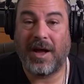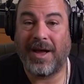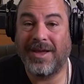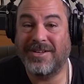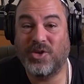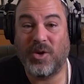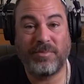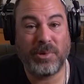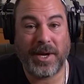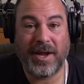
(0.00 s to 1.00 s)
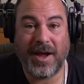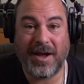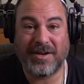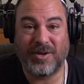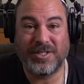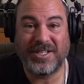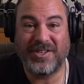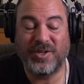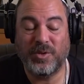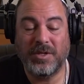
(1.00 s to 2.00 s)
I enjoyed bringing Akko to
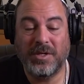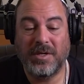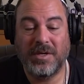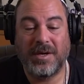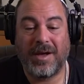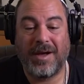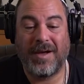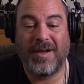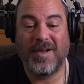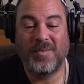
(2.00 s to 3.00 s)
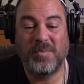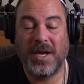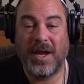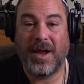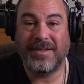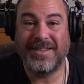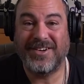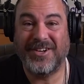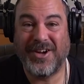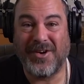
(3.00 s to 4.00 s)
you. And
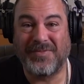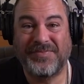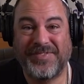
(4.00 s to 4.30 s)
there you go.